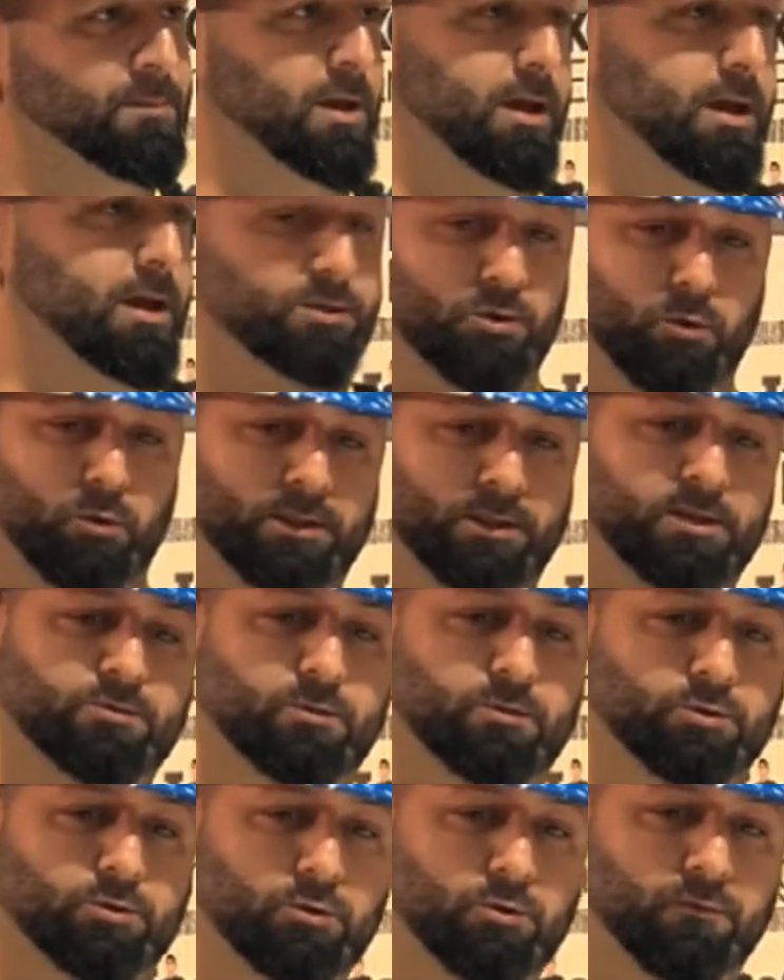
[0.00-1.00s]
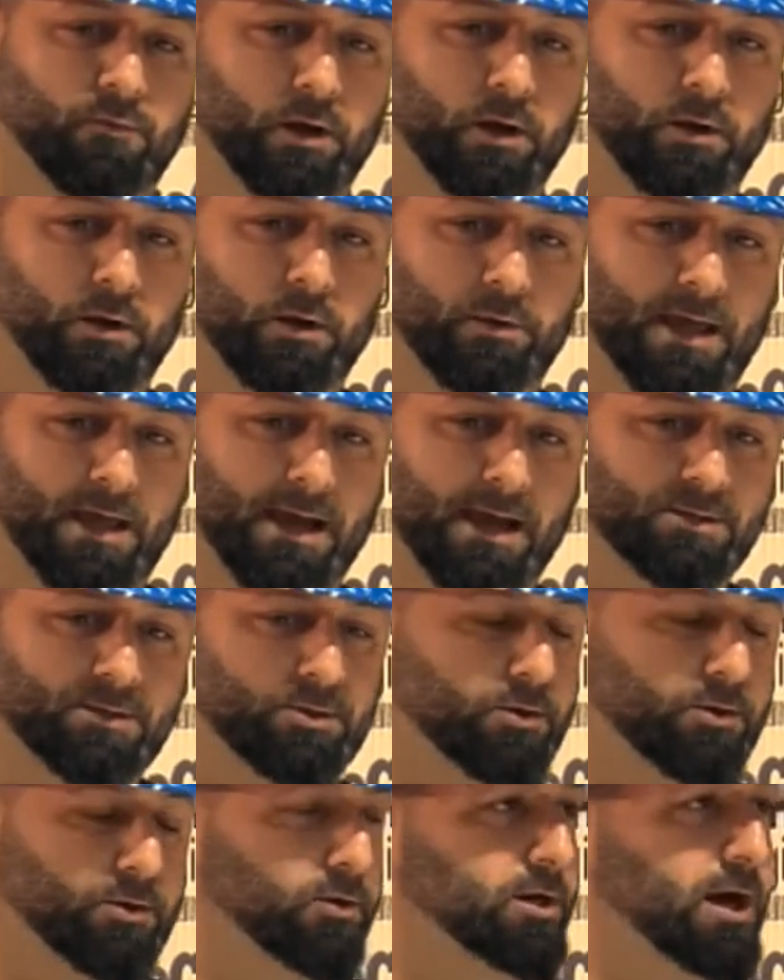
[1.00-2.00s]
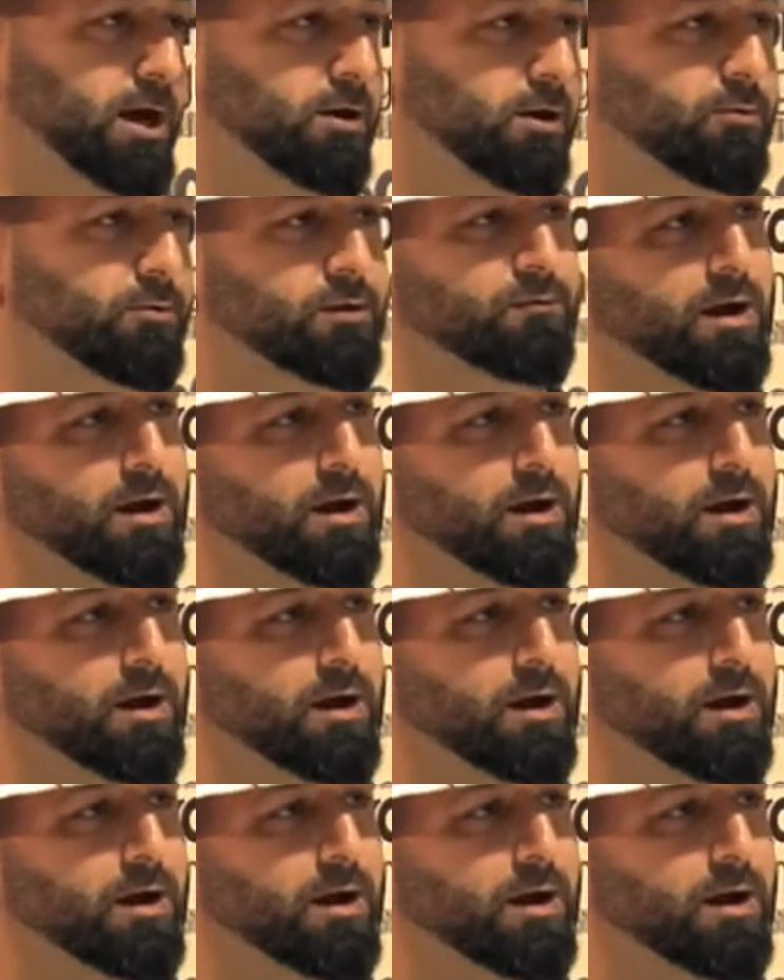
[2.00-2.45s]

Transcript: And so what this will do for you with external concrete